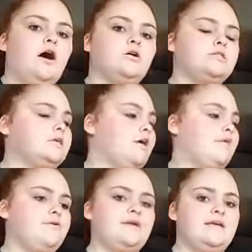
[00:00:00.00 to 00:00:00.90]

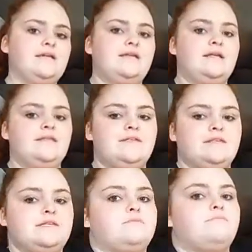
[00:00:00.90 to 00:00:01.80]
Also in
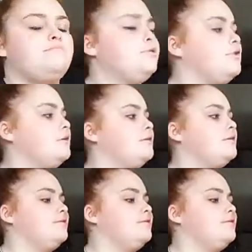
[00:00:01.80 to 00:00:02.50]
this book,